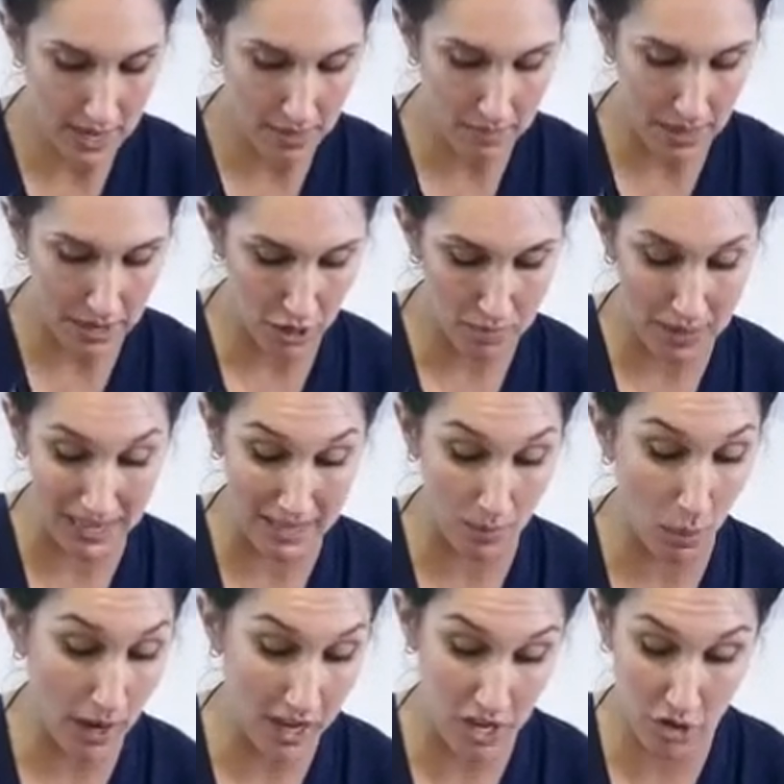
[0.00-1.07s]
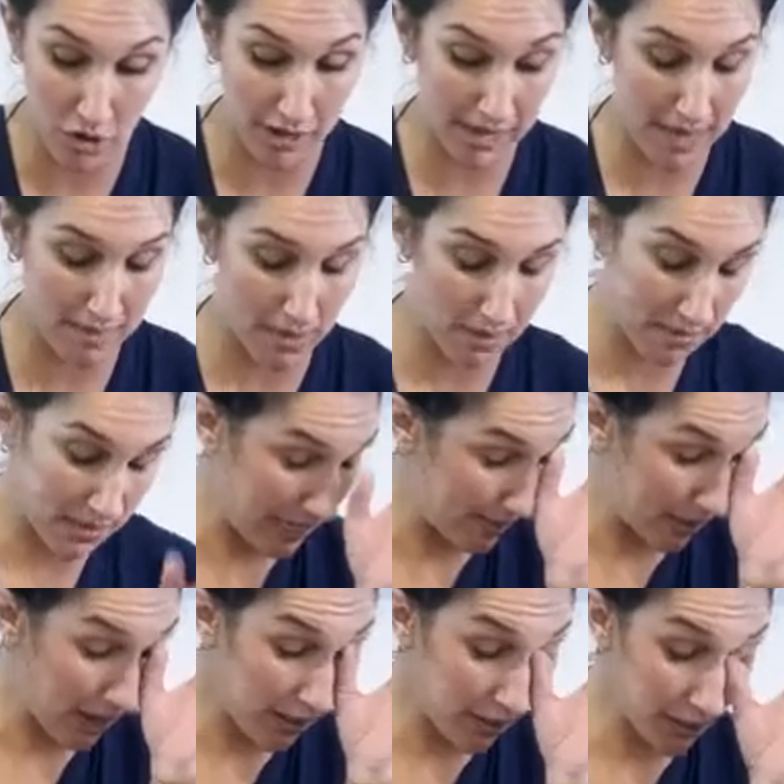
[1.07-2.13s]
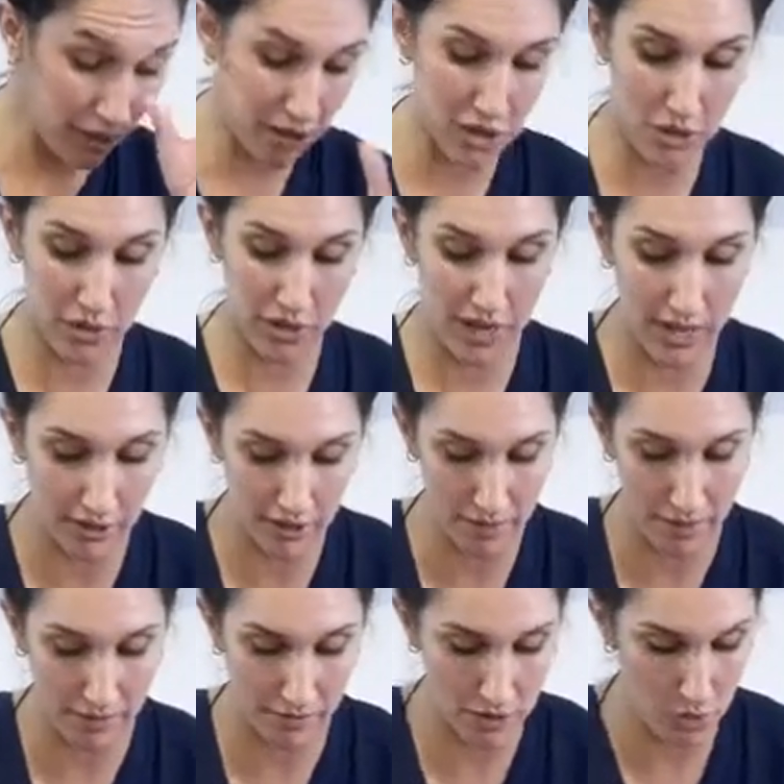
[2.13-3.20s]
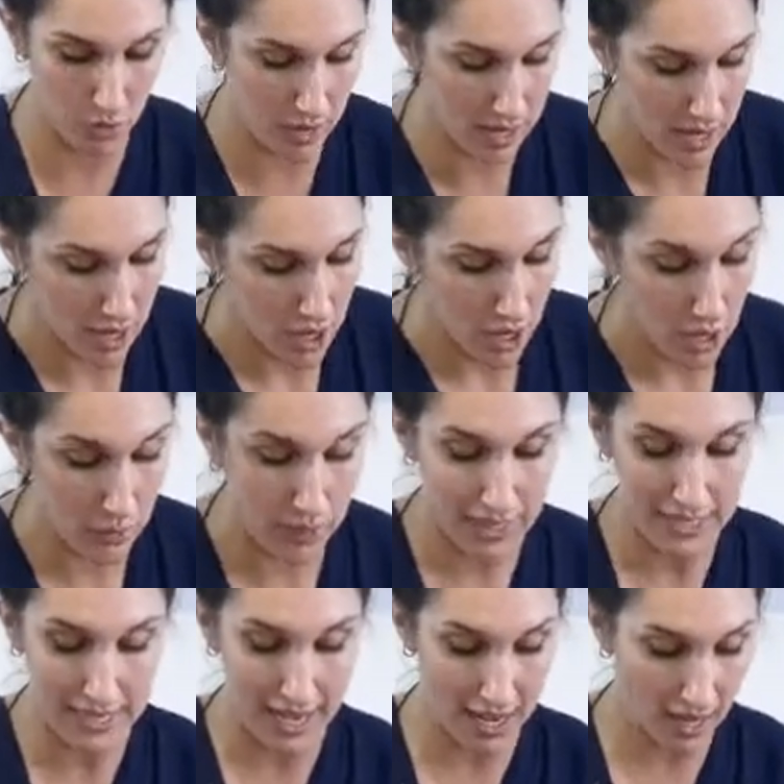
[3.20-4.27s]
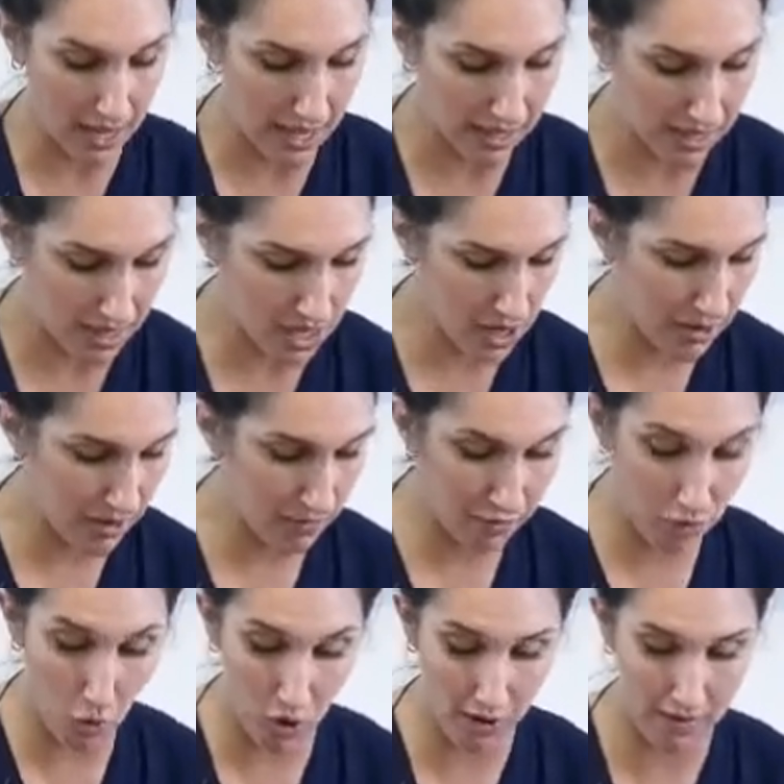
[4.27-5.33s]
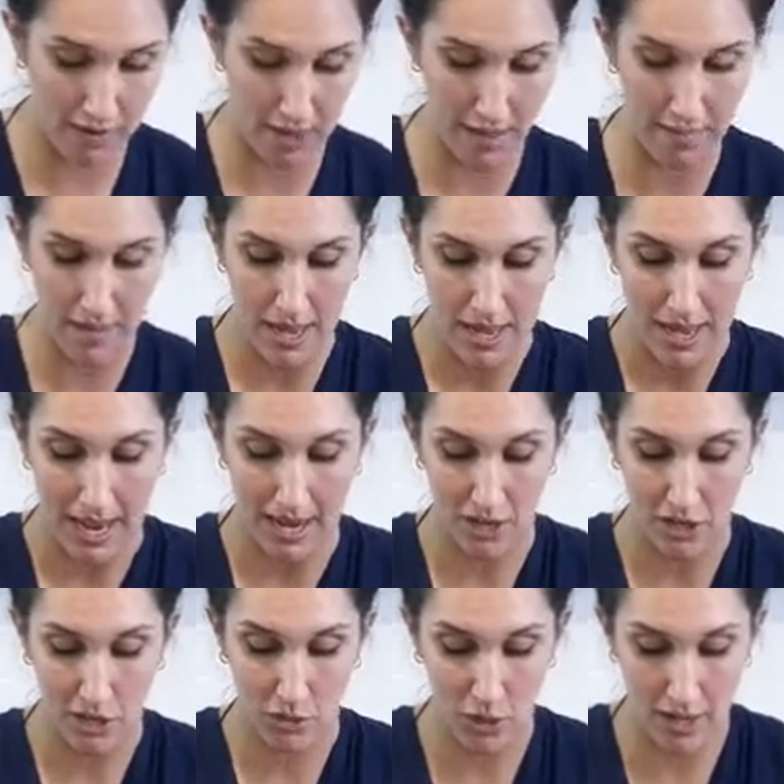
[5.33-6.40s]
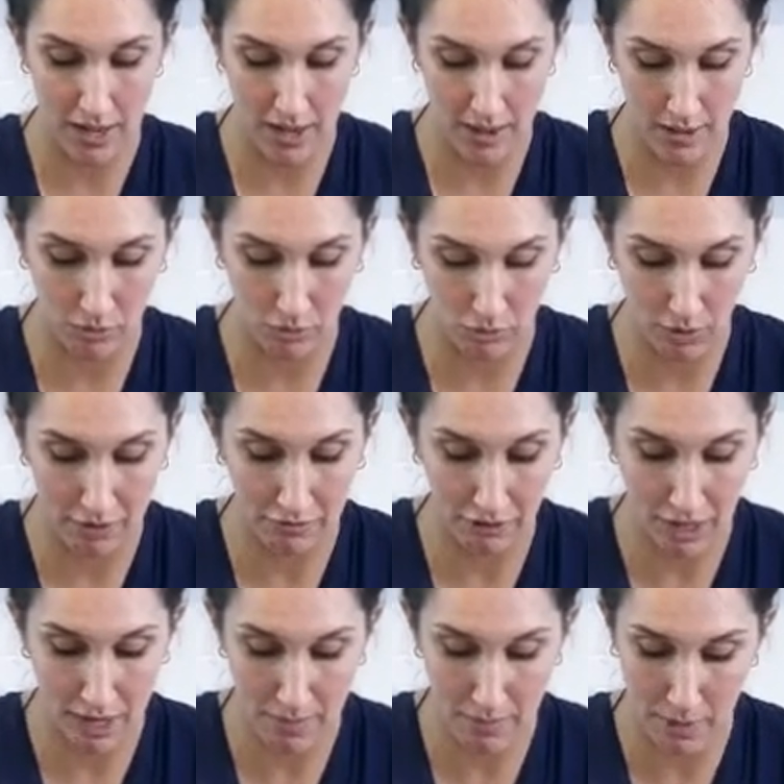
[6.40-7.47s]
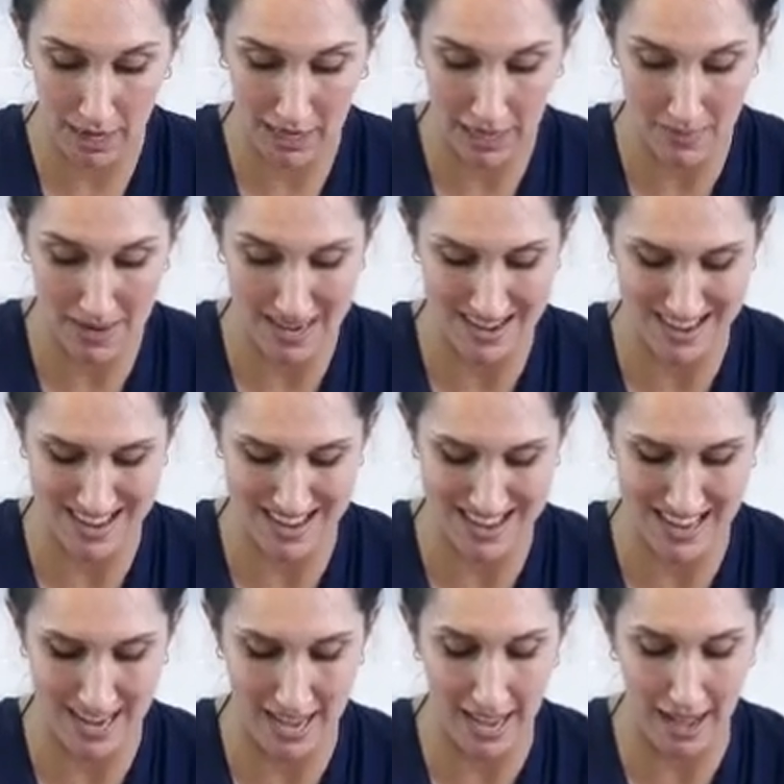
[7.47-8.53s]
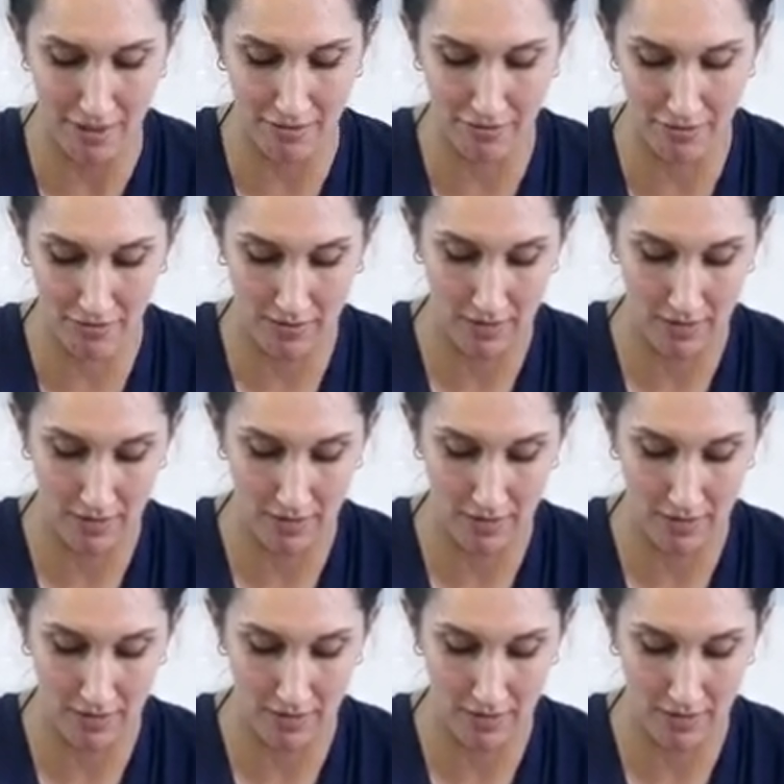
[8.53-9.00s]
You can paint them white. You can keep them the same color. You can color them however you want. You want to take, I think you need 4 of them, and you just want to roughly break them in half.